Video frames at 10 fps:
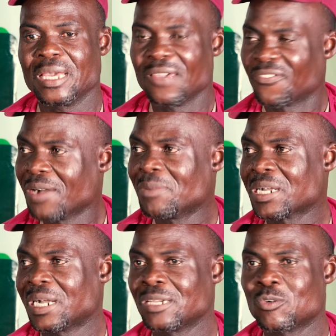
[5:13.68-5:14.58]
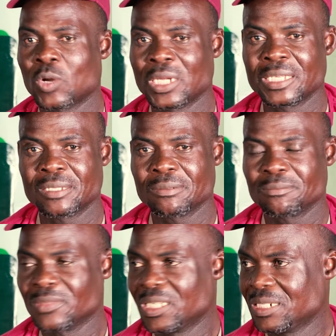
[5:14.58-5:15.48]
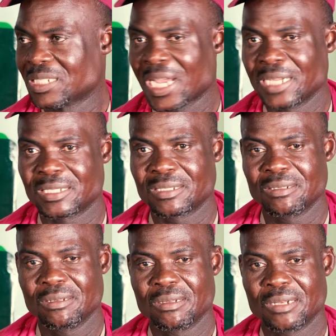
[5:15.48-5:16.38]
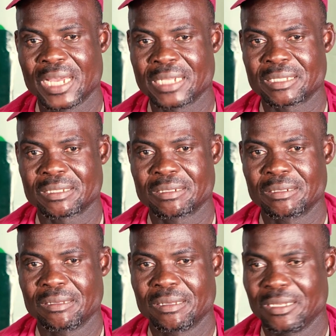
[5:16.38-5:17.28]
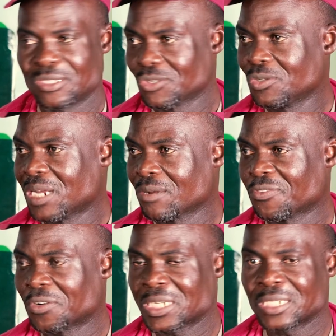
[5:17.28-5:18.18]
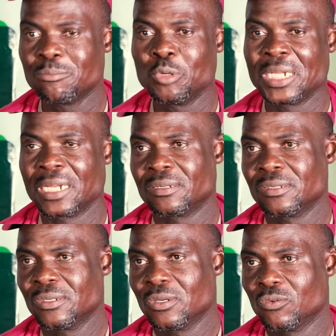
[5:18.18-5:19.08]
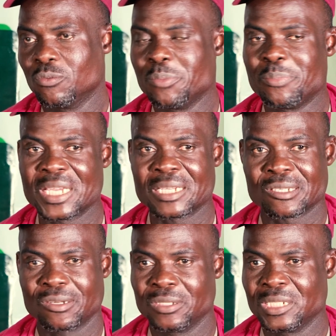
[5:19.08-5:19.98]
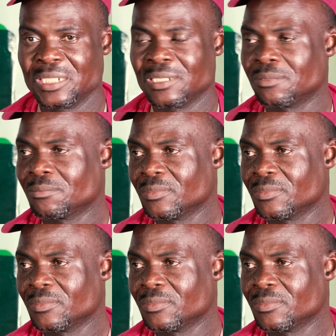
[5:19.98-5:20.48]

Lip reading: A farmer can equally decide that a sown agroforestry model will be based on the